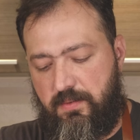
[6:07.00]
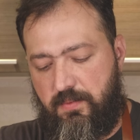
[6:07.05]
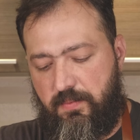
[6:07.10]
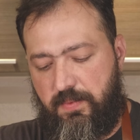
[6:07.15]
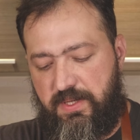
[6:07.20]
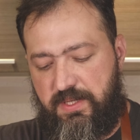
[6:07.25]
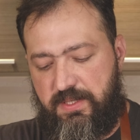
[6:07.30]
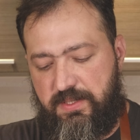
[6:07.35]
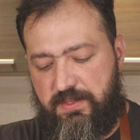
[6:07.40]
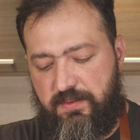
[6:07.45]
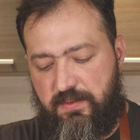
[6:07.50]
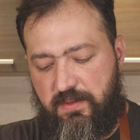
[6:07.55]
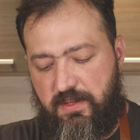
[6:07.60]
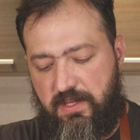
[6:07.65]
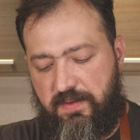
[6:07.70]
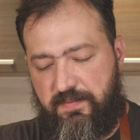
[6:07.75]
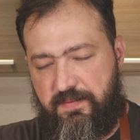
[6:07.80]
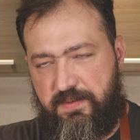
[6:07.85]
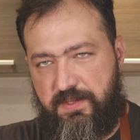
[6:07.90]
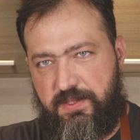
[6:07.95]
we need to
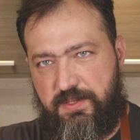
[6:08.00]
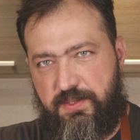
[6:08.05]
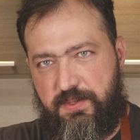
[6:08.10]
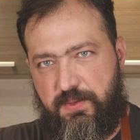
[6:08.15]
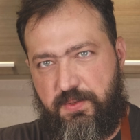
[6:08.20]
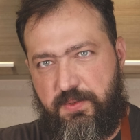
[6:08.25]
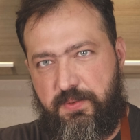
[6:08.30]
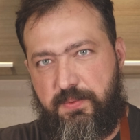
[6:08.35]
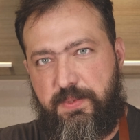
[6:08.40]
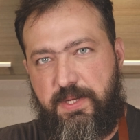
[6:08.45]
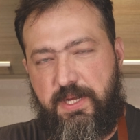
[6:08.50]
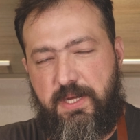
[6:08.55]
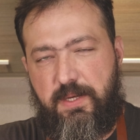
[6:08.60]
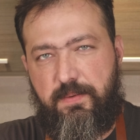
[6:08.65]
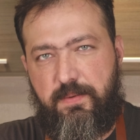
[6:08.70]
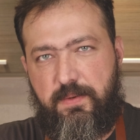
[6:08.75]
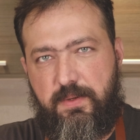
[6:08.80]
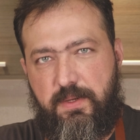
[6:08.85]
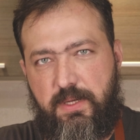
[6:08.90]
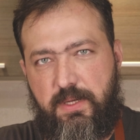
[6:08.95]
leave these to cool down